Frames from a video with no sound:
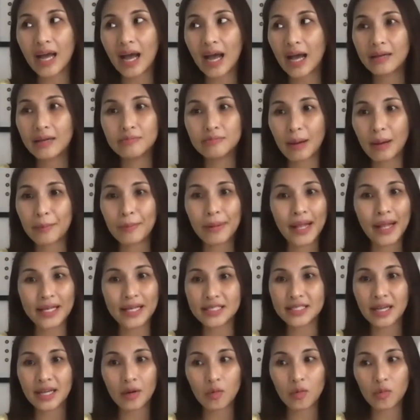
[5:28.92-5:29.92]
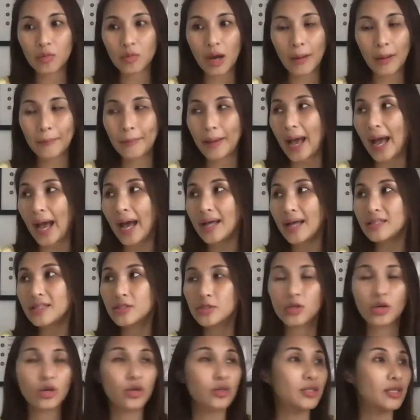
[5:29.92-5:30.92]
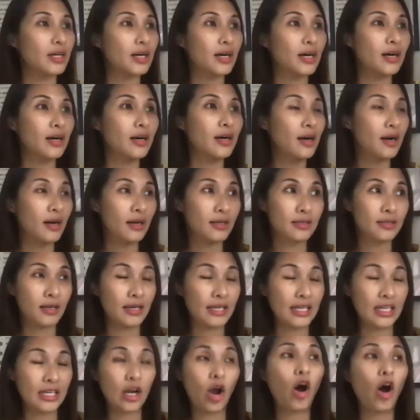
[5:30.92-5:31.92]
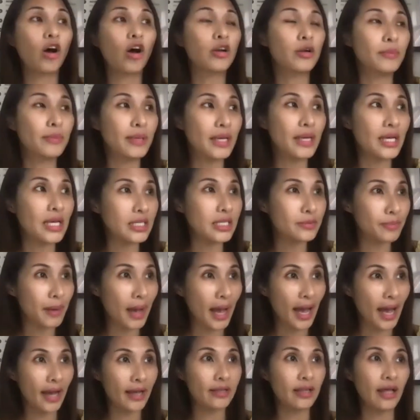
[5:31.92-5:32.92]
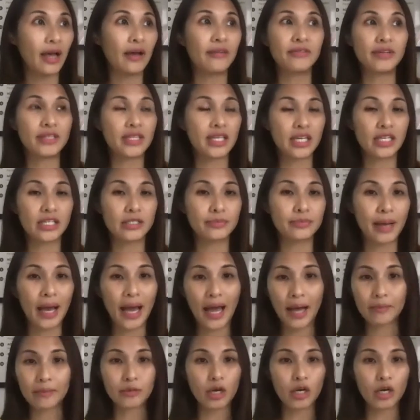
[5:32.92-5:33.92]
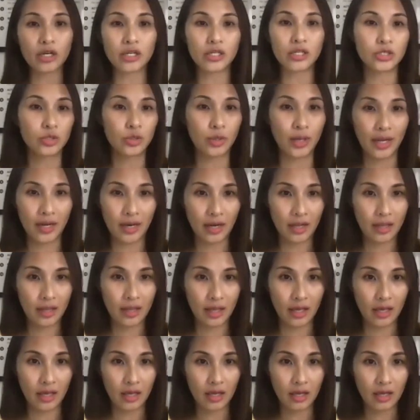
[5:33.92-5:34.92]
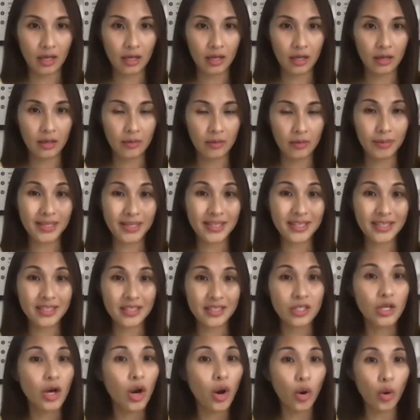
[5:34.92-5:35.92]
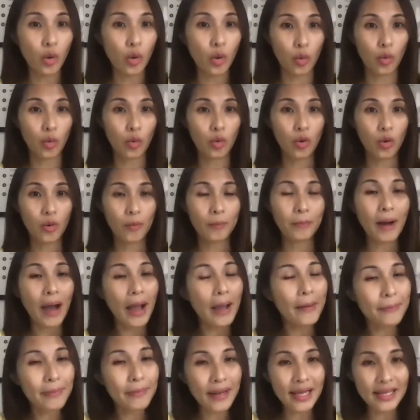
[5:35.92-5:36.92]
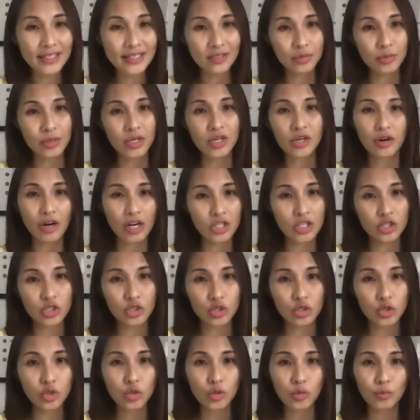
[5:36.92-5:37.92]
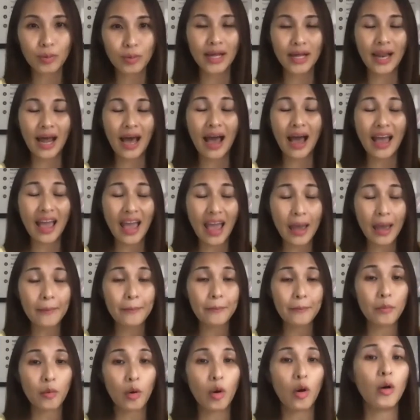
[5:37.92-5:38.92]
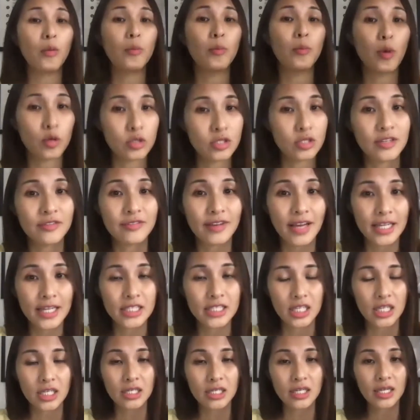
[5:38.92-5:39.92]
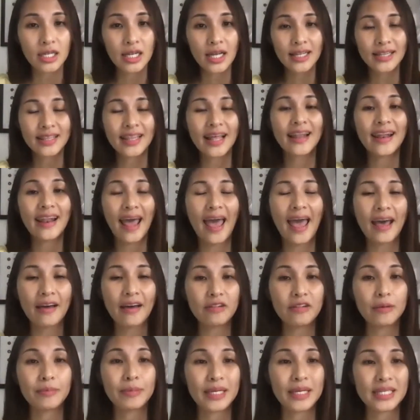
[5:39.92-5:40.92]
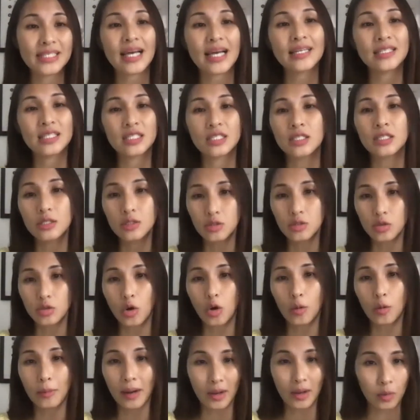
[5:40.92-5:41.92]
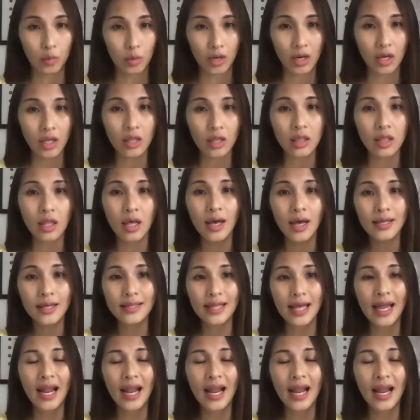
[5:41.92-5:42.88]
My plans are bad. The economy is bad. Everything is bad. I'm not going to do anything. But no, my plans were crushed too. But I am more motivated than ever because I still know my worth. That